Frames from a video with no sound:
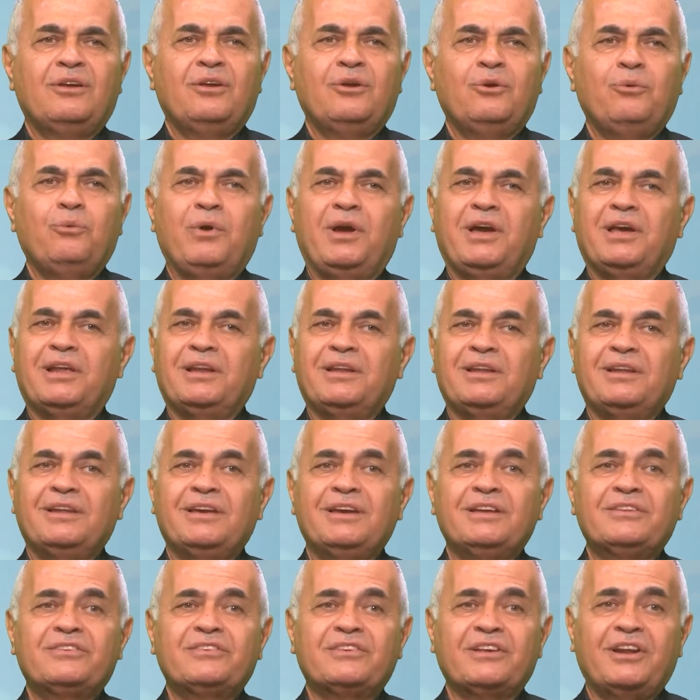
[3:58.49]
Well,
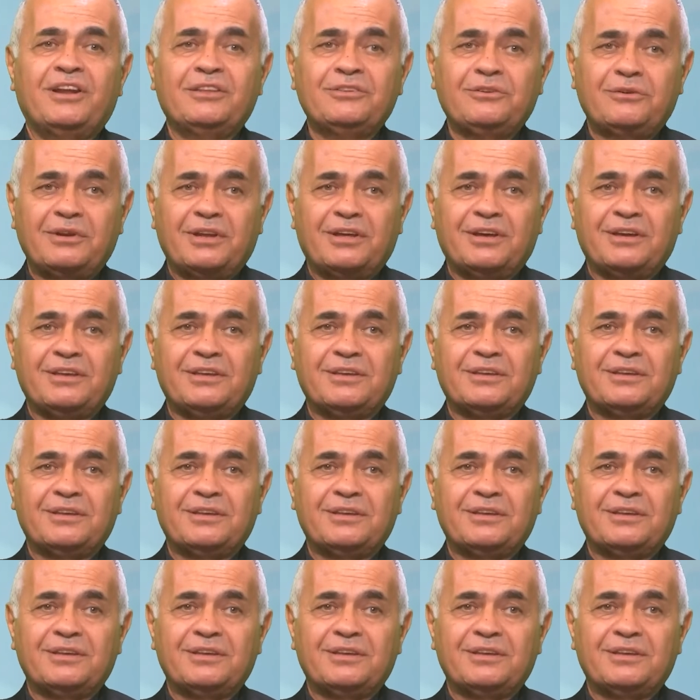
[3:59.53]
it's another lie.